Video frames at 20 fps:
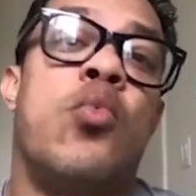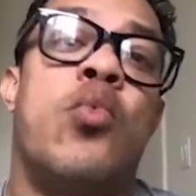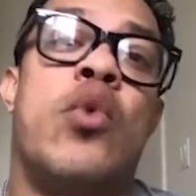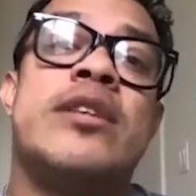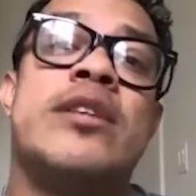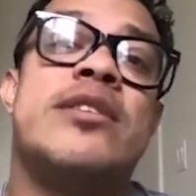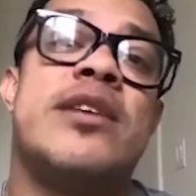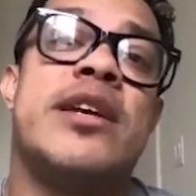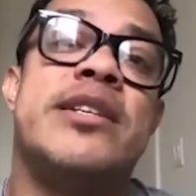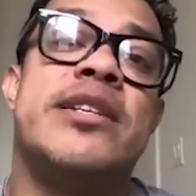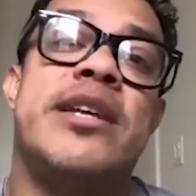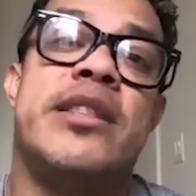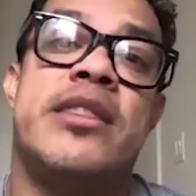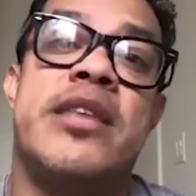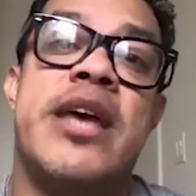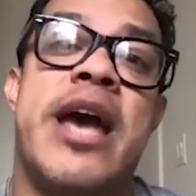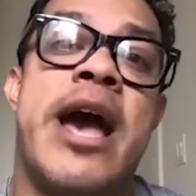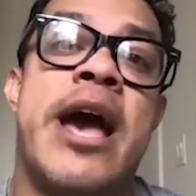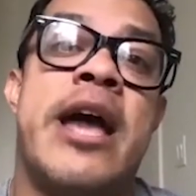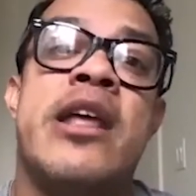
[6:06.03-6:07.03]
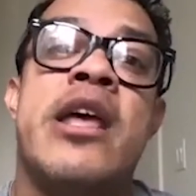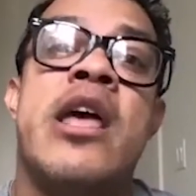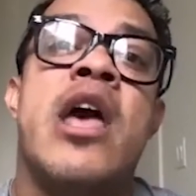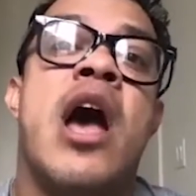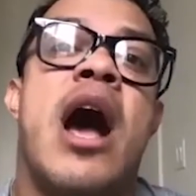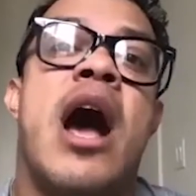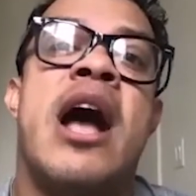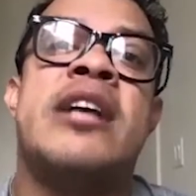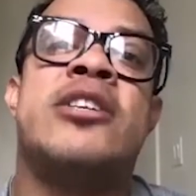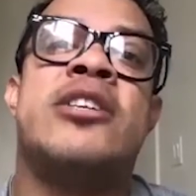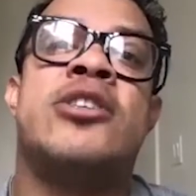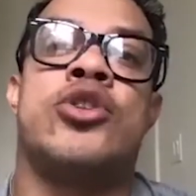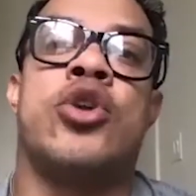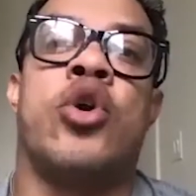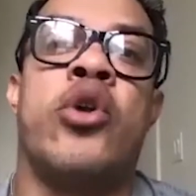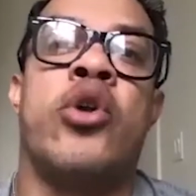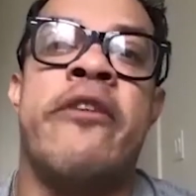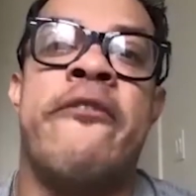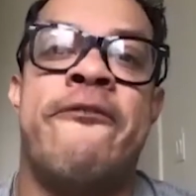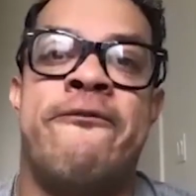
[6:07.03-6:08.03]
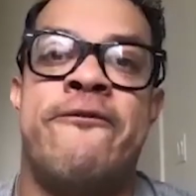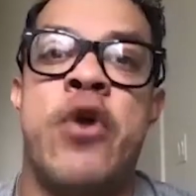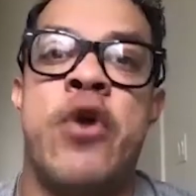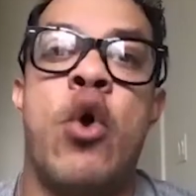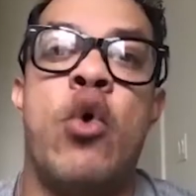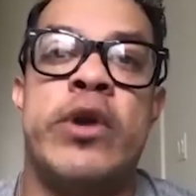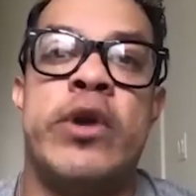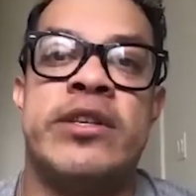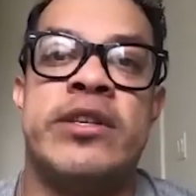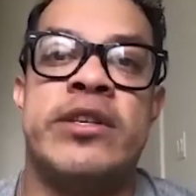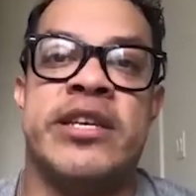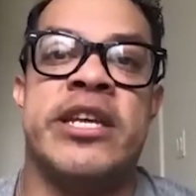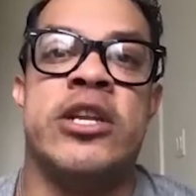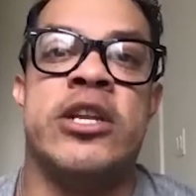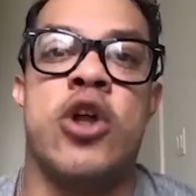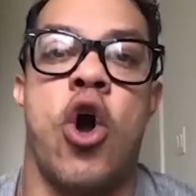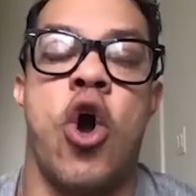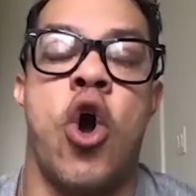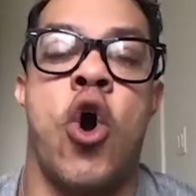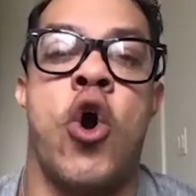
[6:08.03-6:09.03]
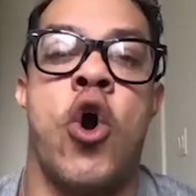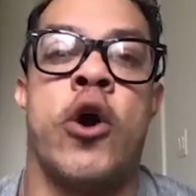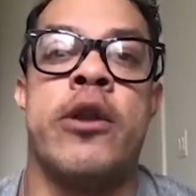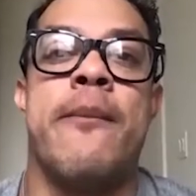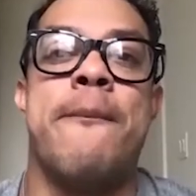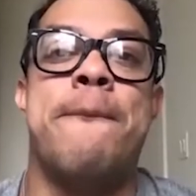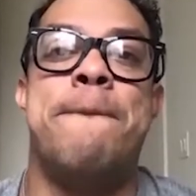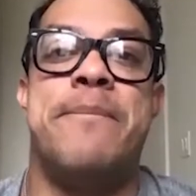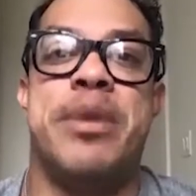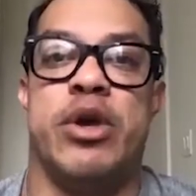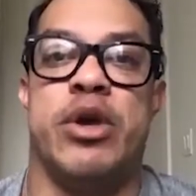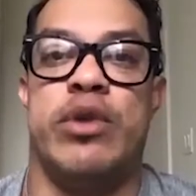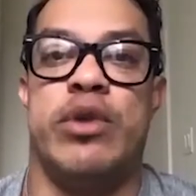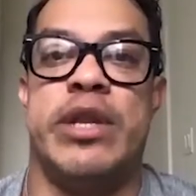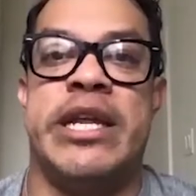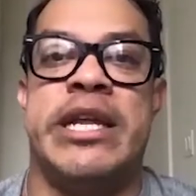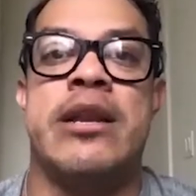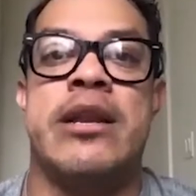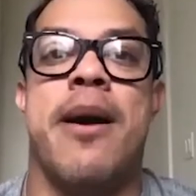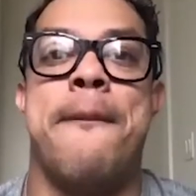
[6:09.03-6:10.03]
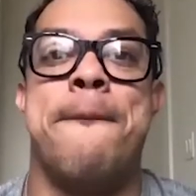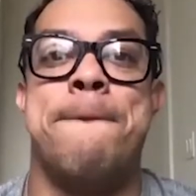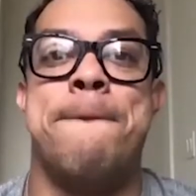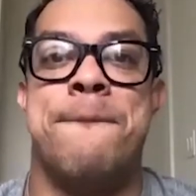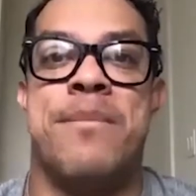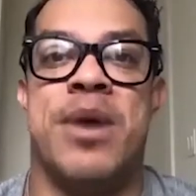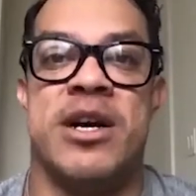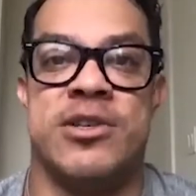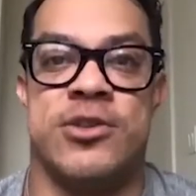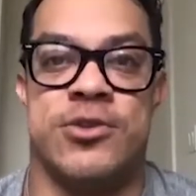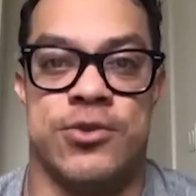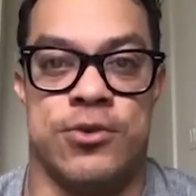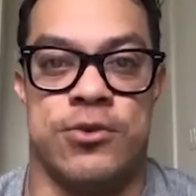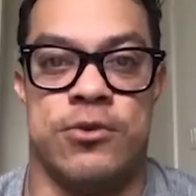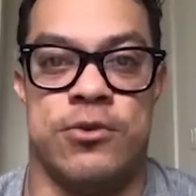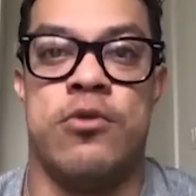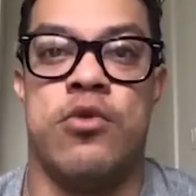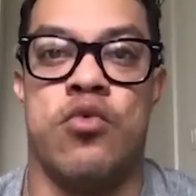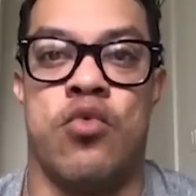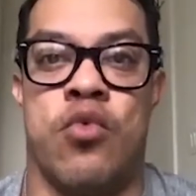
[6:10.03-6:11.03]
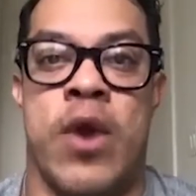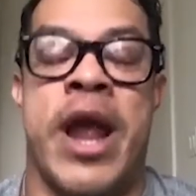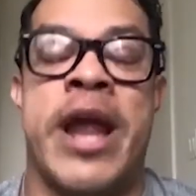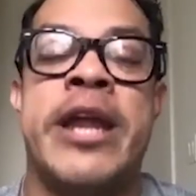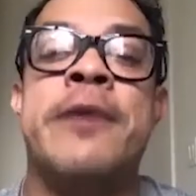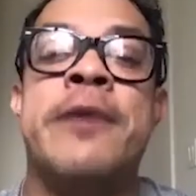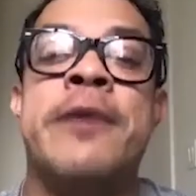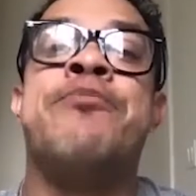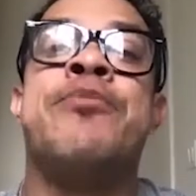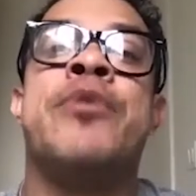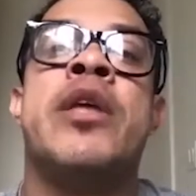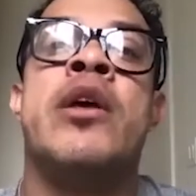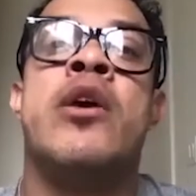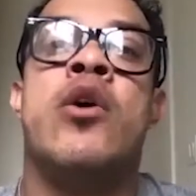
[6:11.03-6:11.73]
So once I did that, started focusing on building muscle, right?